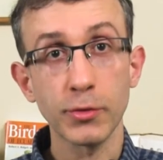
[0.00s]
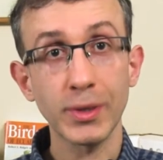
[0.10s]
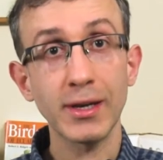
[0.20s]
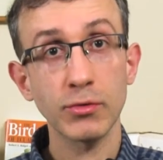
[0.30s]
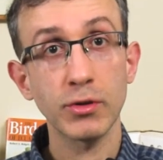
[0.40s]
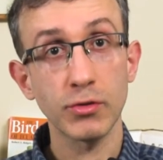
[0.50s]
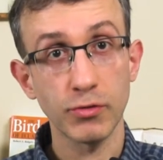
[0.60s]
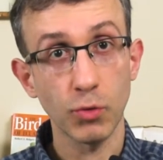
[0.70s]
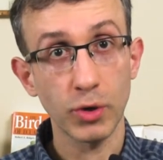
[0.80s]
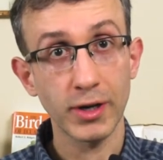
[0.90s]
300 to
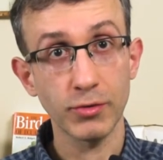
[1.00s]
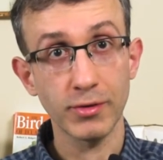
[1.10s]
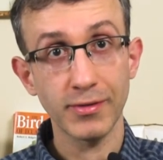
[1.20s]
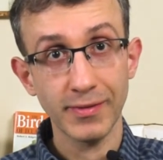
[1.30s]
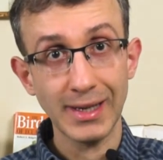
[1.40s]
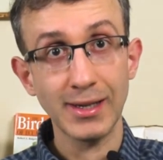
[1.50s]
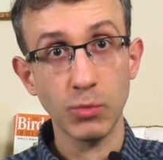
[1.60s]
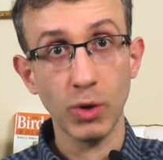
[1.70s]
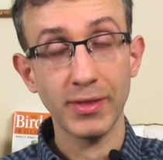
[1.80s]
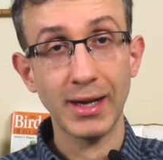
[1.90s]
400 feet
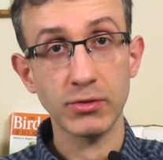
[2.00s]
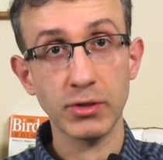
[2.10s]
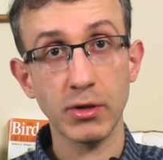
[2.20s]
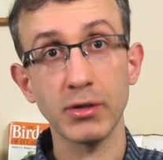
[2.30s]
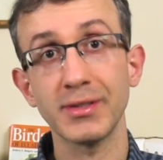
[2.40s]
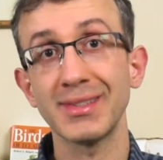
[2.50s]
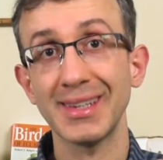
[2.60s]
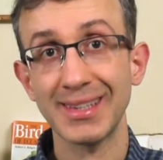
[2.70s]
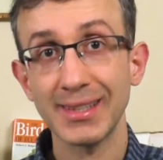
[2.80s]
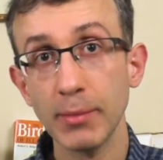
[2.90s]
at 1,000 yards is
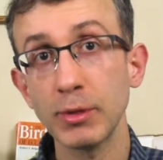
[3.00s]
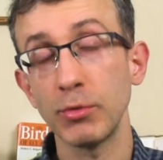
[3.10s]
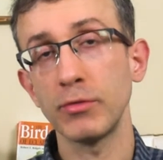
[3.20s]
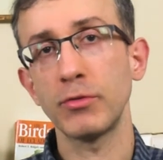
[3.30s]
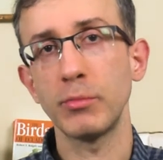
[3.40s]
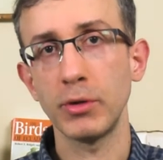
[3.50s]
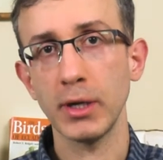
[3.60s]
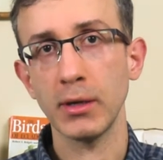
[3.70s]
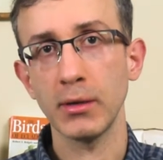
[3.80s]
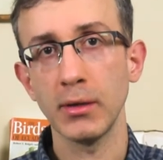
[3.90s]
acceptable for
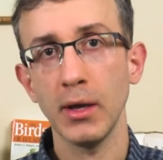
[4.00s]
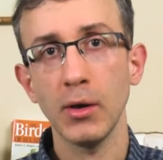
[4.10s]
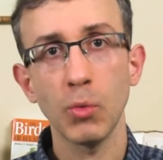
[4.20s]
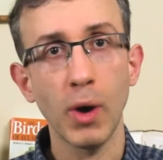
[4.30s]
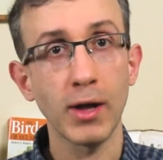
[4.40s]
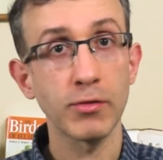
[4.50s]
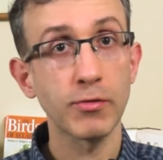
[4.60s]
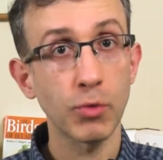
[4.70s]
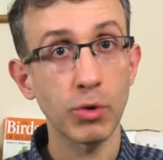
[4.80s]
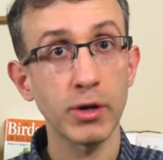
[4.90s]
birding, while
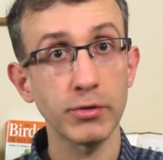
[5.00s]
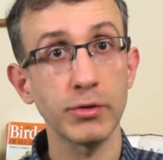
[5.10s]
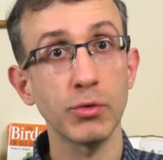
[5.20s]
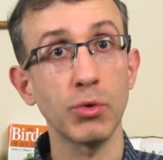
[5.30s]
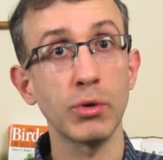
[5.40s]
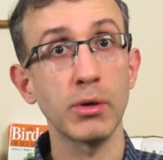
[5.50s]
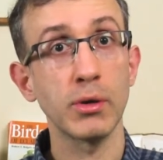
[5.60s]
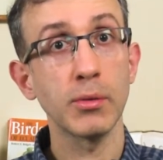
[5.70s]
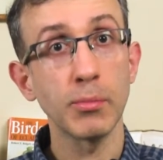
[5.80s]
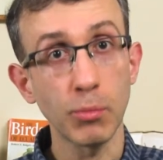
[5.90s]
400 or
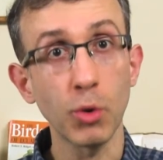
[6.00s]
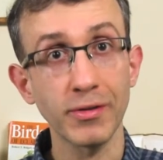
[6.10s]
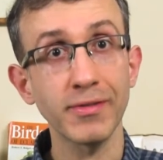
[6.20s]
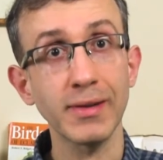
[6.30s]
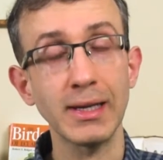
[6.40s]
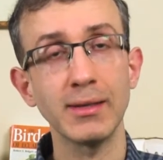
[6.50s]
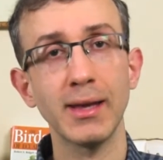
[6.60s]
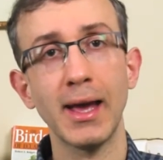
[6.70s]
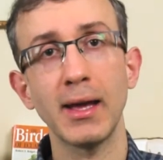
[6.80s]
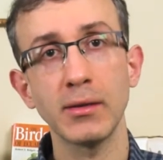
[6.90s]
more
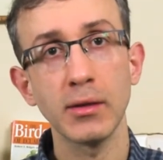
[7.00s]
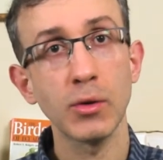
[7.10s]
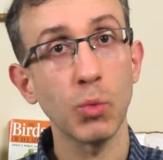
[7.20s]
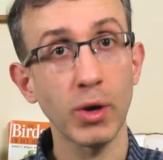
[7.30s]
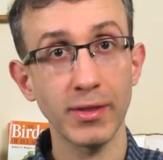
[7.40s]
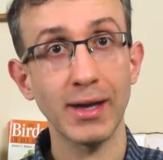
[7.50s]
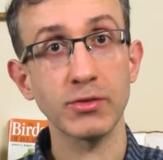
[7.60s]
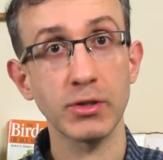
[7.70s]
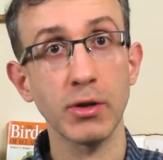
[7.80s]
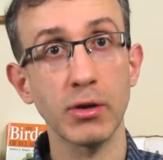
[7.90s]
feet at
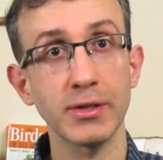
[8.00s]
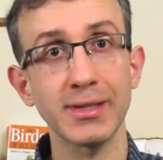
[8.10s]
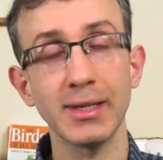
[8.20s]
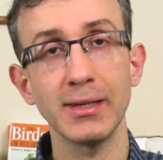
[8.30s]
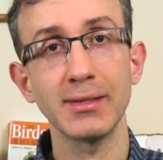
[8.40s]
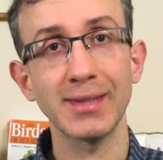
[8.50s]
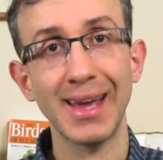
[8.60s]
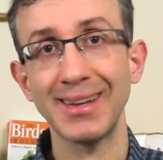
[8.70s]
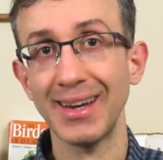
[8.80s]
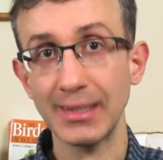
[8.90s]
1,000 yards is
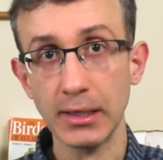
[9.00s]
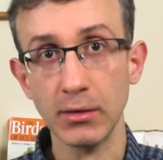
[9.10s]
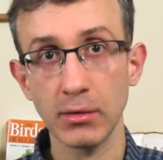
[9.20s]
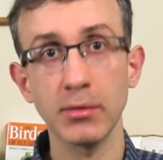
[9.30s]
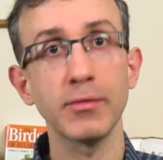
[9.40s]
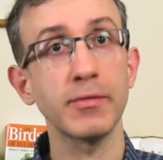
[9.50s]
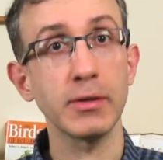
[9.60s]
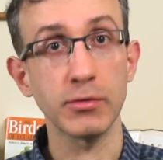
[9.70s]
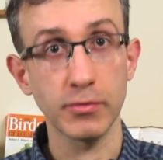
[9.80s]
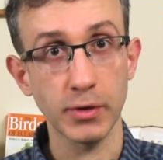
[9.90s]
an ideal
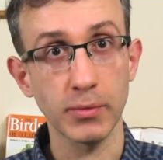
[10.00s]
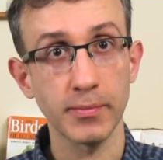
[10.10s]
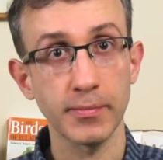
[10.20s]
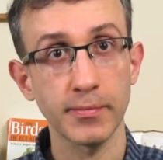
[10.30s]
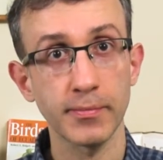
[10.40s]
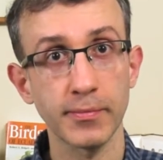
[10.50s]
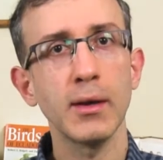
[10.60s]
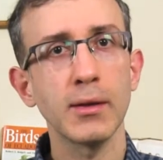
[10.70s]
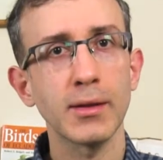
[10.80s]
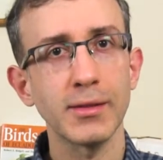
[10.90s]
field of view.
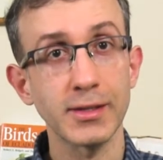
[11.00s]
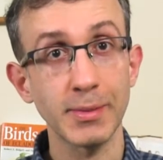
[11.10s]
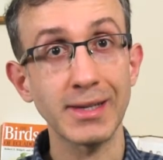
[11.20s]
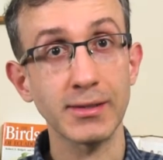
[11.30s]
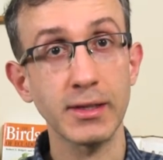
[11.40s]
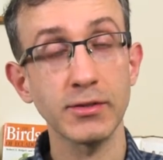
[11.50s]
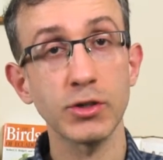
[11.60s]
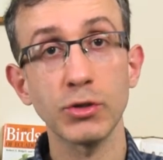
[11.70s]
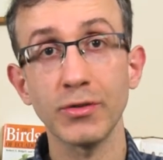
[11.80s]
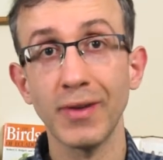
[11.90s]
This makes it
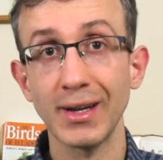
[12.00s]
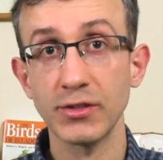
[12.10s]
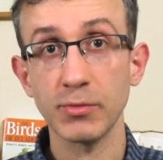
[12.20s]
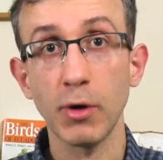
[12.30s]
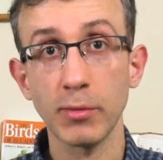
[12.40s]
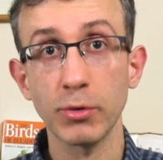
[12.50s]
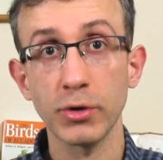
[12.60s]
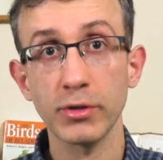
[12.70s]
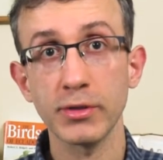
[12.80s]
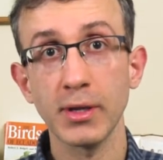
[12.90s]
easier to find small
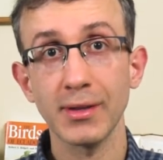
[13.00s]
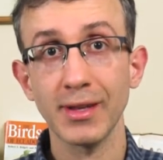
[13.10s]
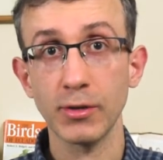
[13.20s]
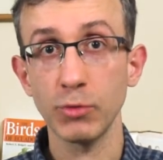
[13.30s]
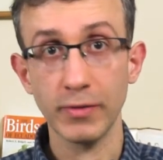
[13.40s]
birds that are